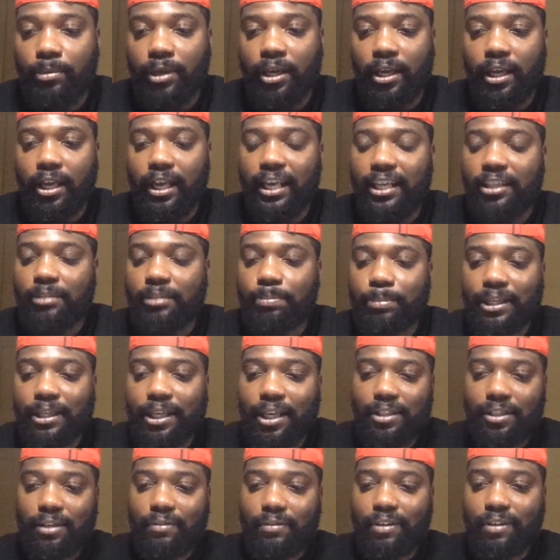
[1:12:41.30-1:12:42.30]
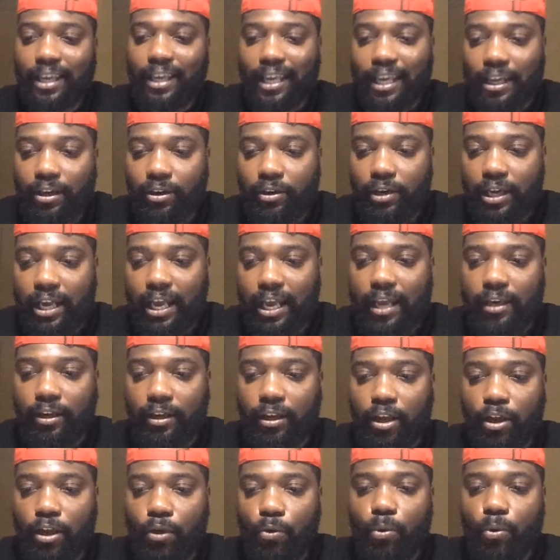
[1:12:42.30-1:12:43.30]
It's because of the internet.
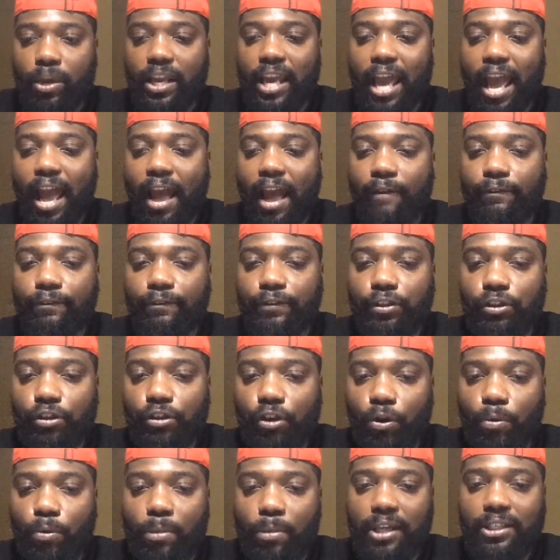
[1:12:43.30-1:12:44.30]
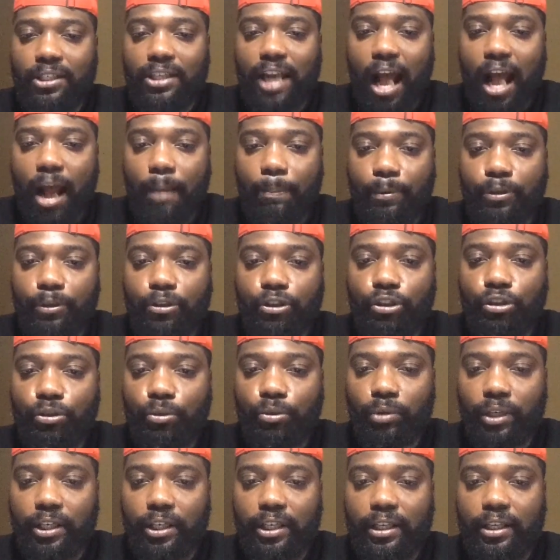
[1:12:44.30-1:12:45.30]
We have so much
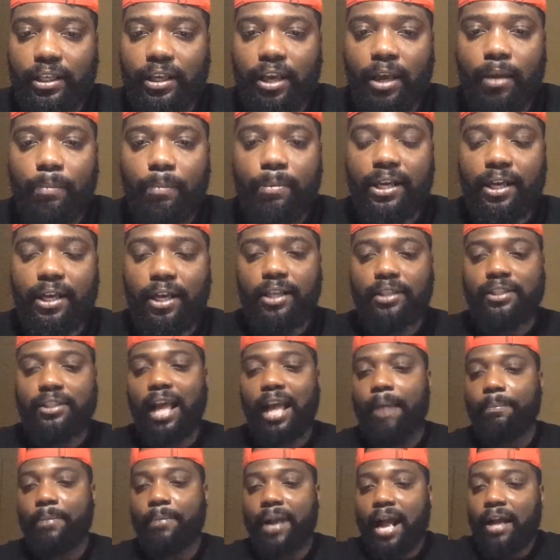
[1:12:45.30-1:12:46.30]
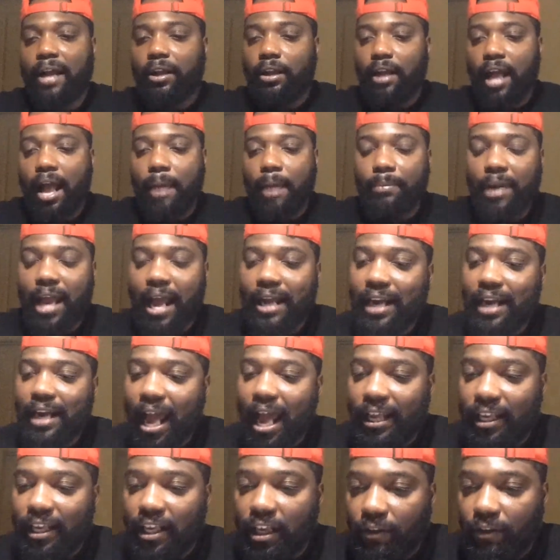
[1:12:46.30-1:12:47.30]
opportunity, because I'm not
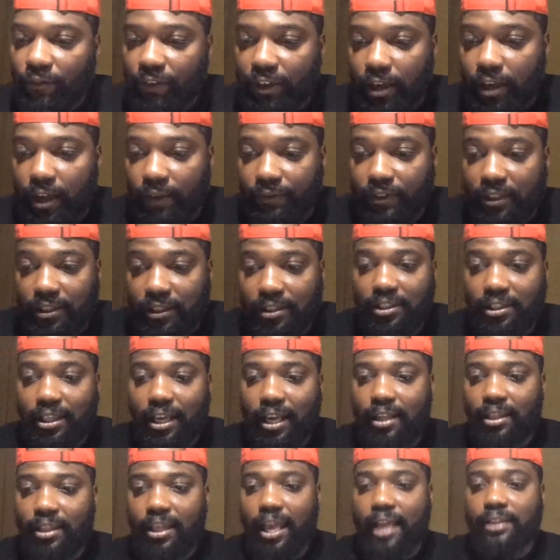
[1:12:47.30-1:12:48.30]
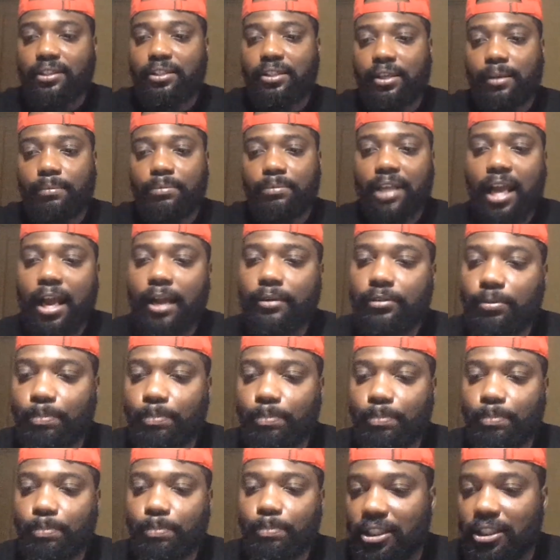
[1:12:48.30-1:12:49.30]
naive enough to say that sometimes
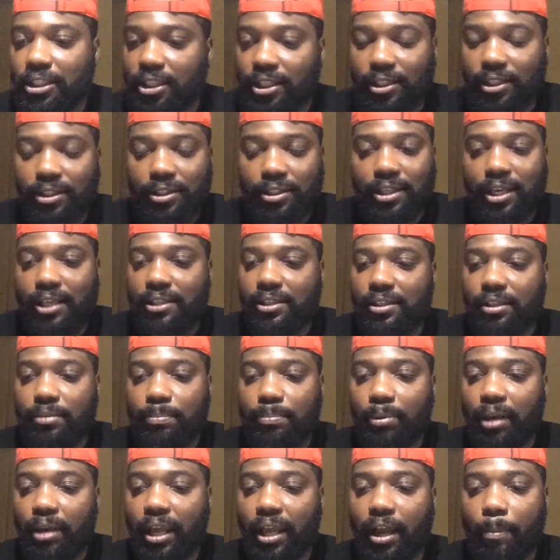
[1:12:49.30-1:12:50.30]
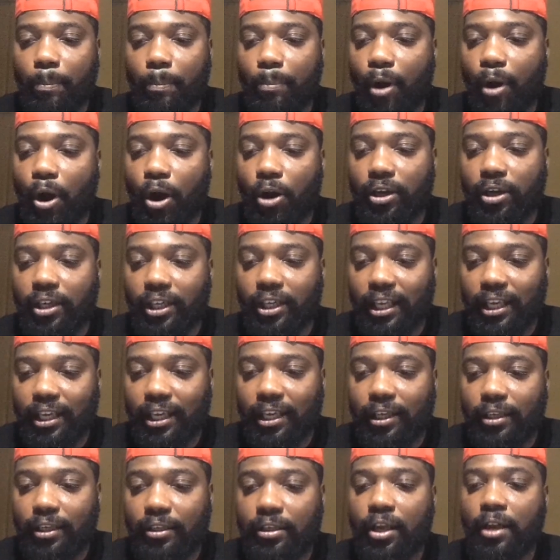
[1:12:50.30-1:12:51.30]
prejudice doesn't play a part
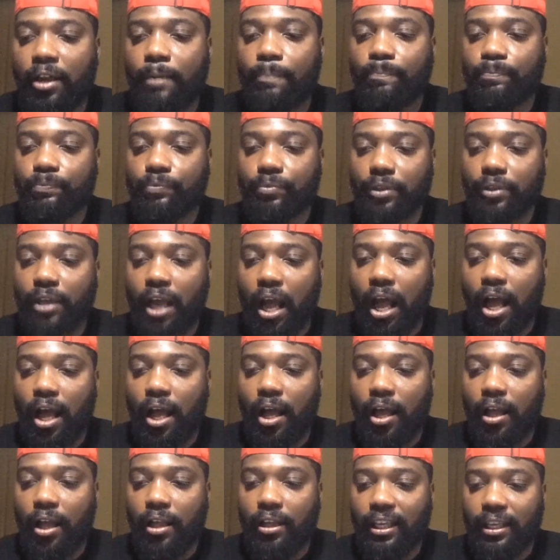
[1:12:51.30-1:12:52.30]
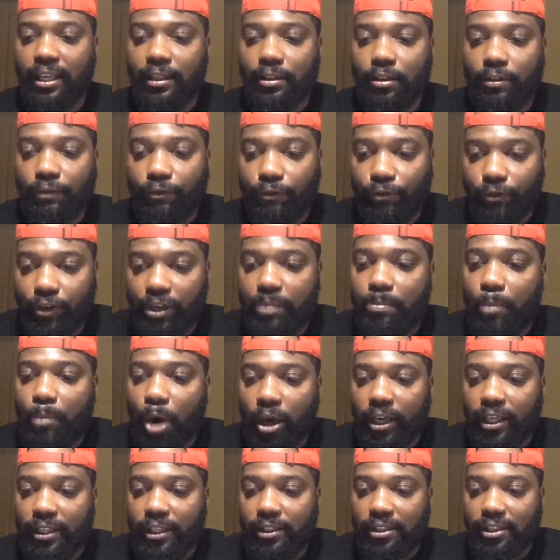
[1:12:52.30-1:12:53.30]
in the free market
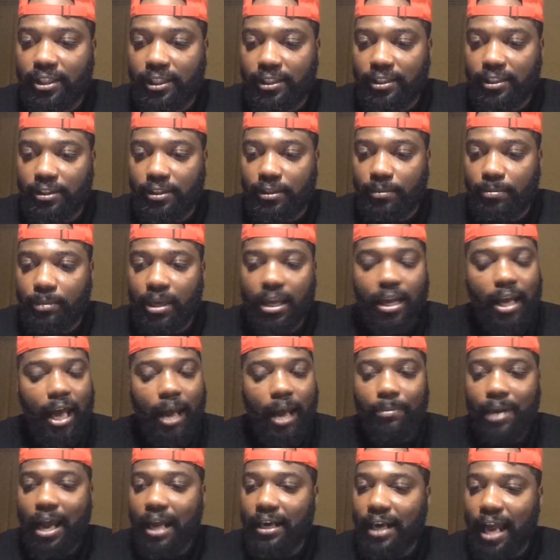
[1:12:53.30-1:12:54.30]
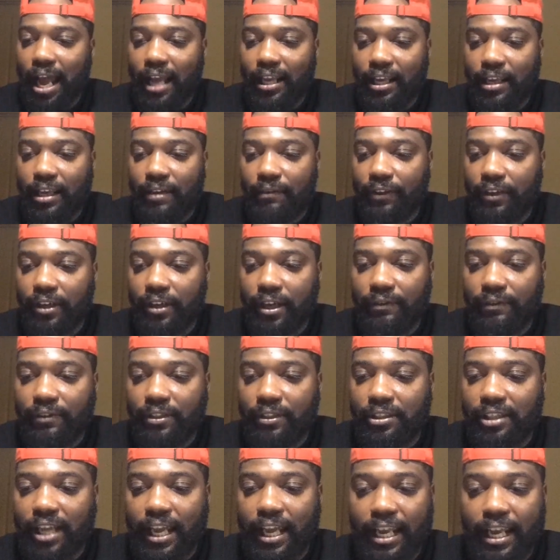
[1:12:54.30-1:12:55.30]
system. I'm not naive enough to
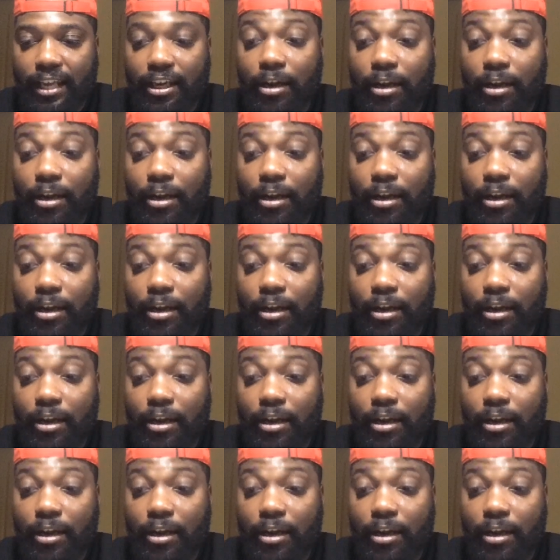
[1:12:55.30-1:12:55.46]
say in a